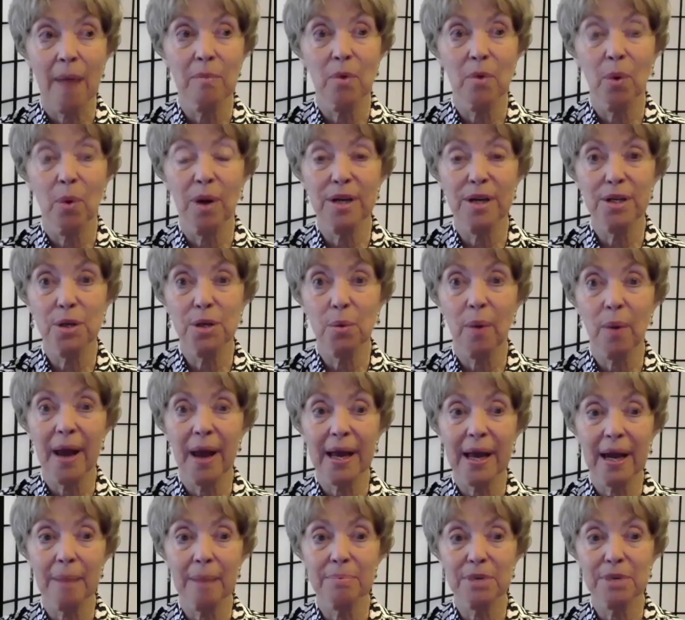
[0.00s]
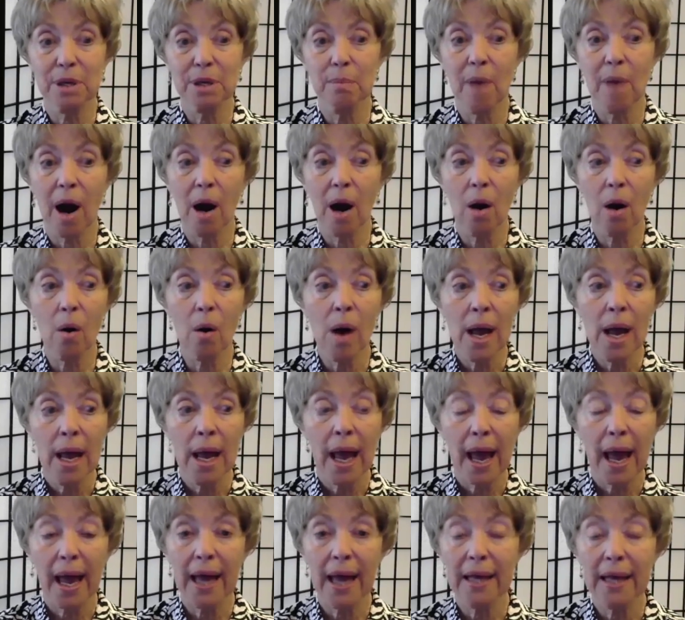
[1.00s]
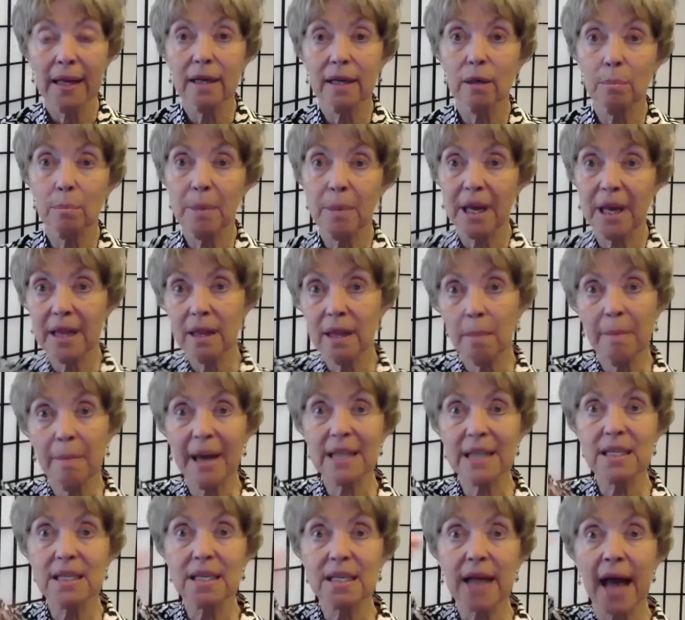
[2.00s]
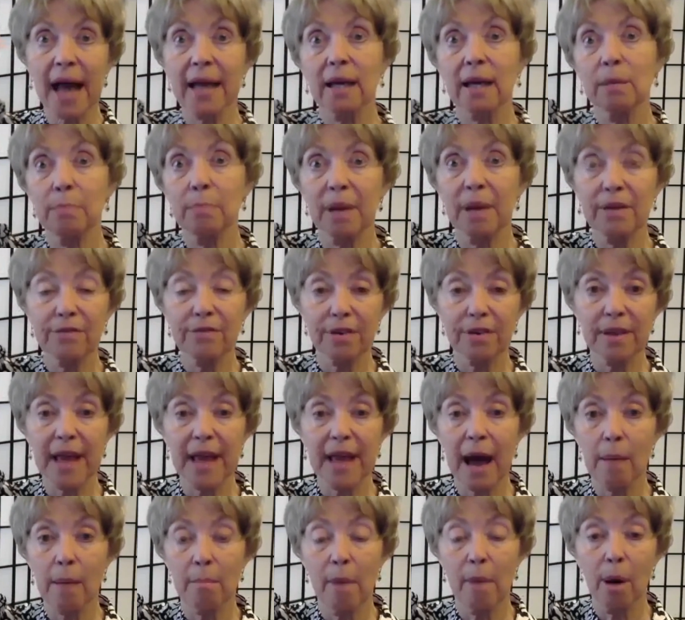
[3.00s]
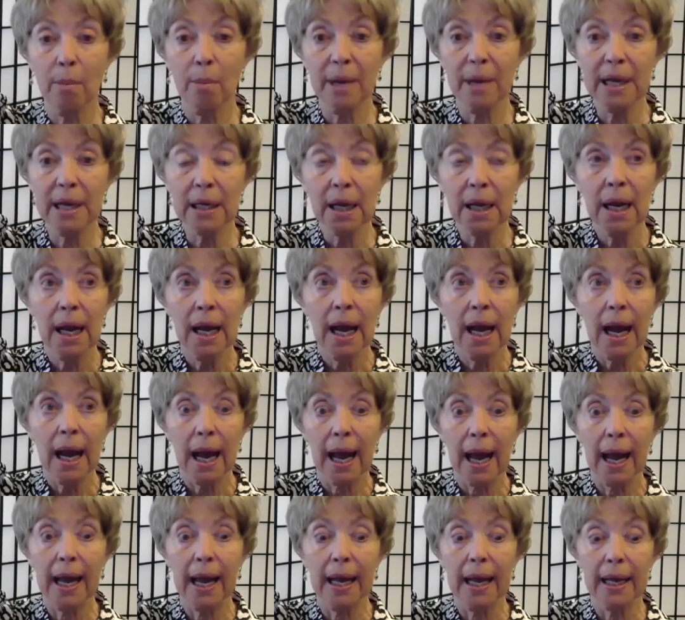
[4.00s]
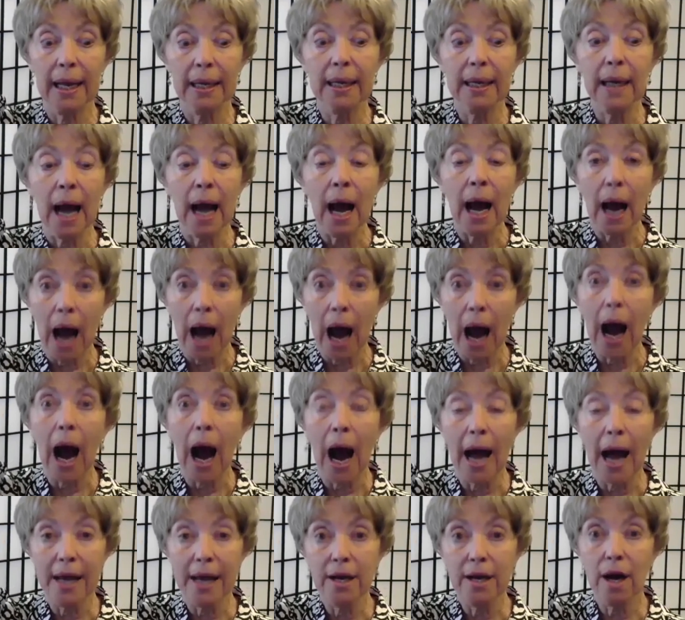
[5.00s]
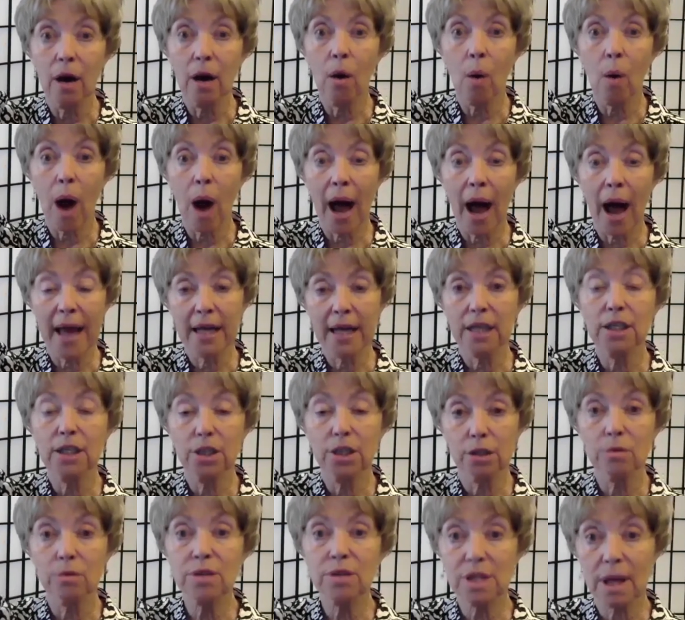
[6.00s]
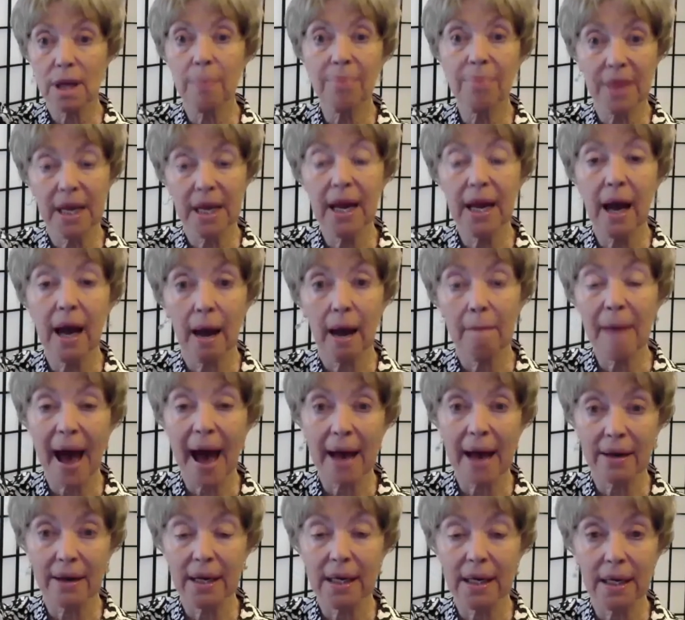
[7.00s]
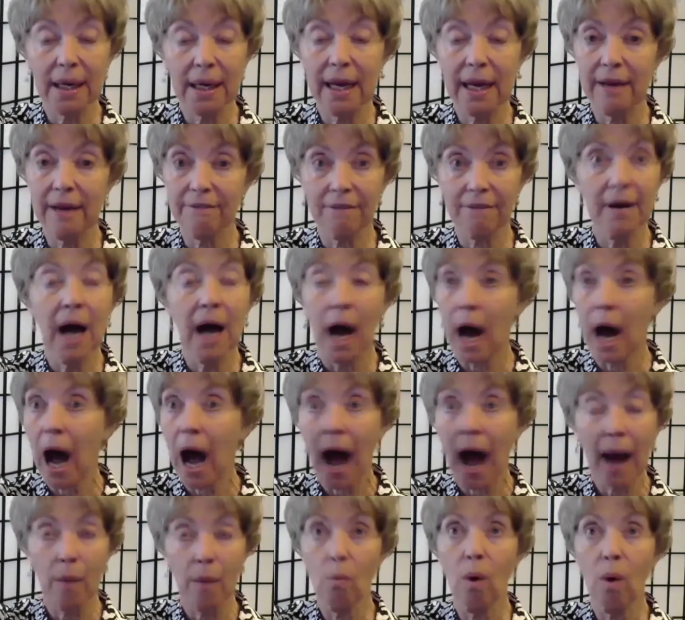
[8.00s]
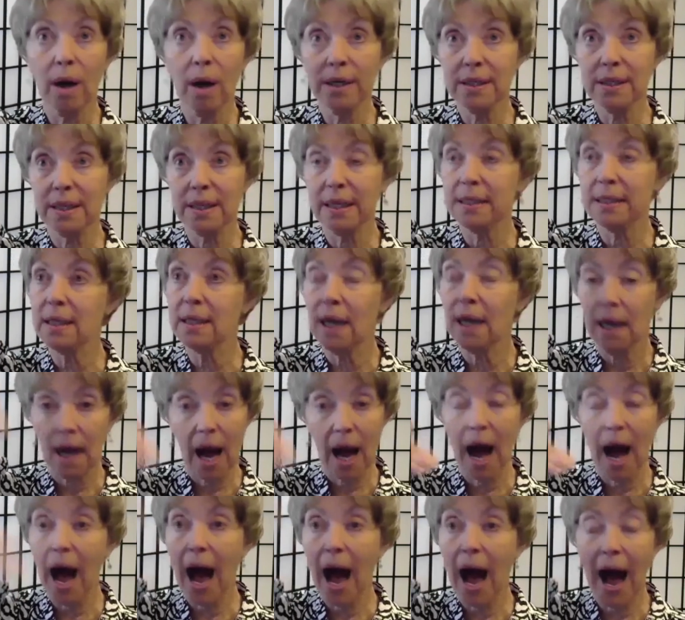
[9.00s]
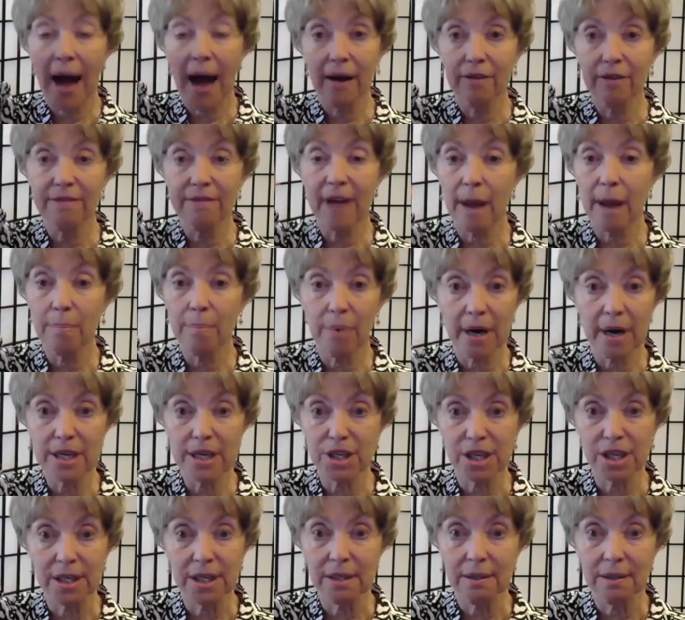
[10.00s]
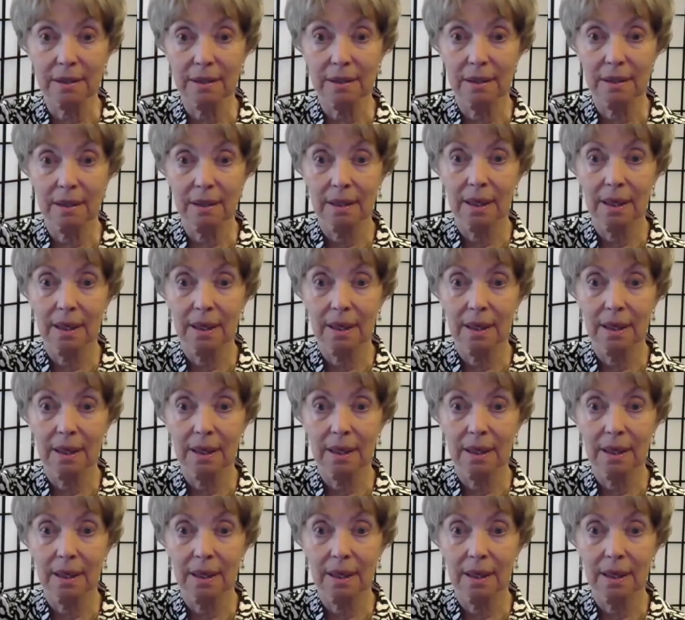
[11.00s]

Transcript: I'm going to wake up tomorrow, and it'll be the best I can be for that moment. And I know I can do something about it if I want it a higher vibration.